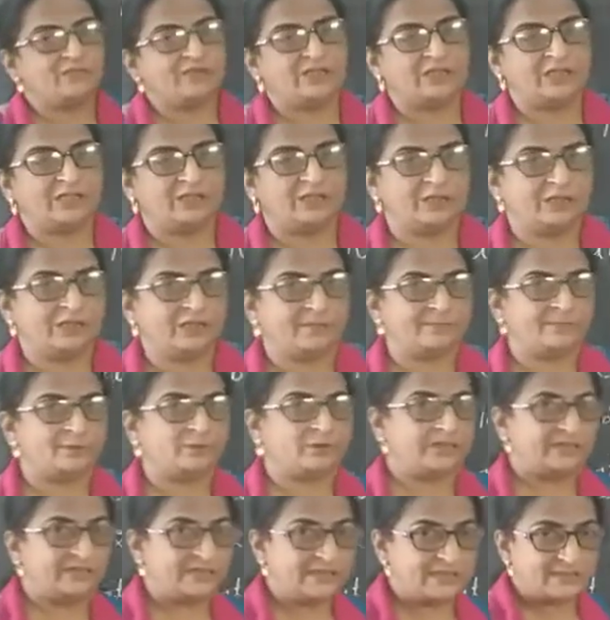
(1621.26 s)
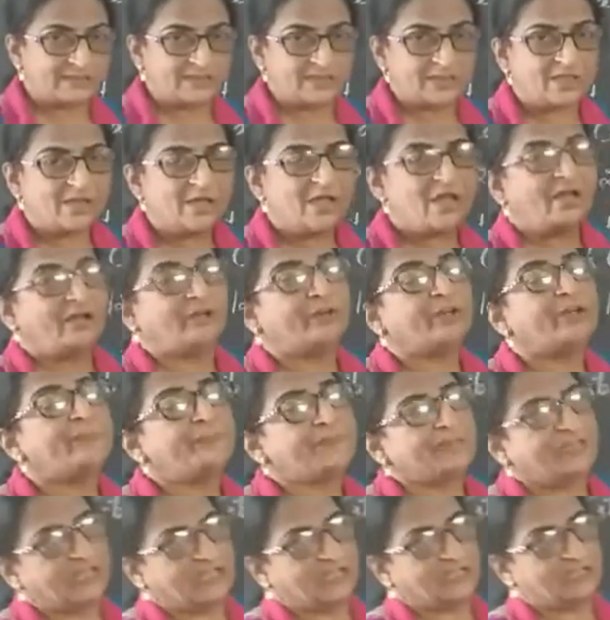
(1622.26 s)
we learned about this
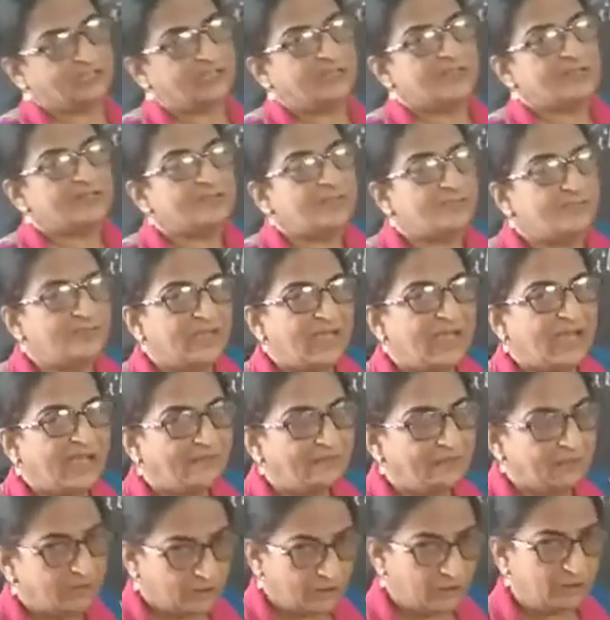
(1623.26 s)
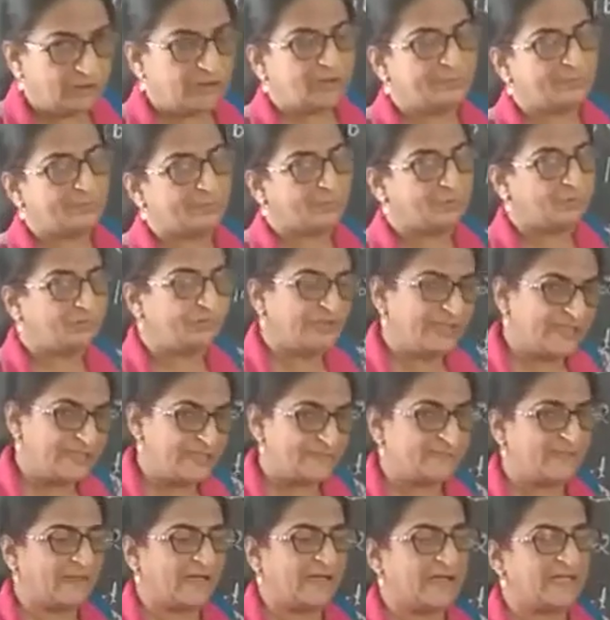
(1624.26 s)
rib cage. So we have learned up to
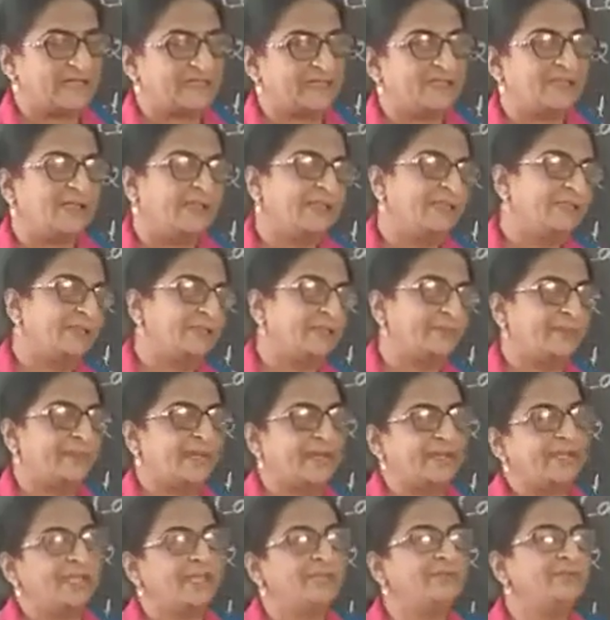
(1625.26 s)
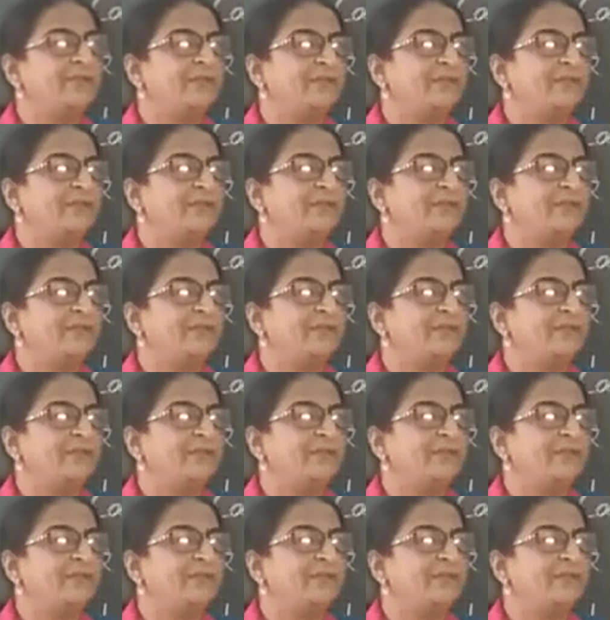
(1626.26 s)
this part. The remaining we